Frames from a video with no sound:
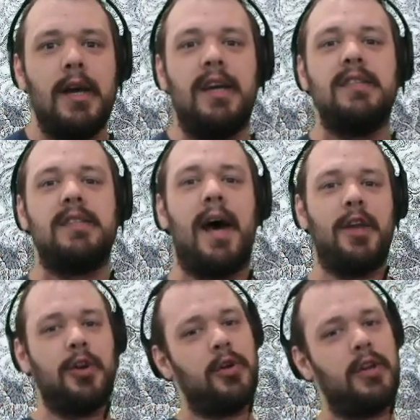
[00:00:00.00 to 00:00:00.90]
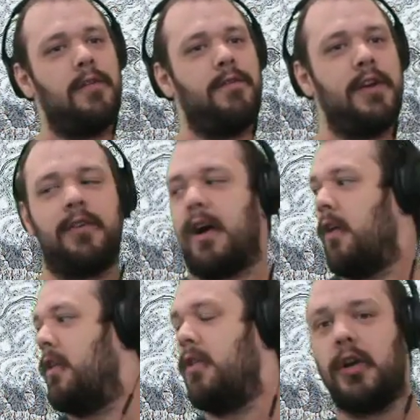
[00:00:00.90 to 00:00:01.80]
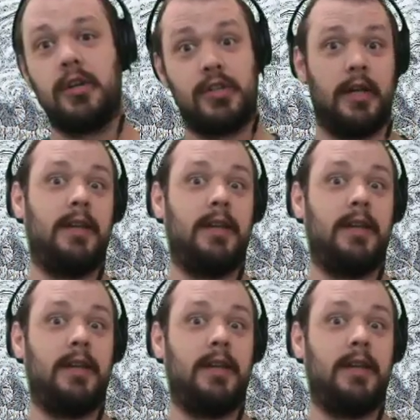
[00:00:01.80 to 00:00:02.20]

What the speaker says: is that you need to figure out that there's a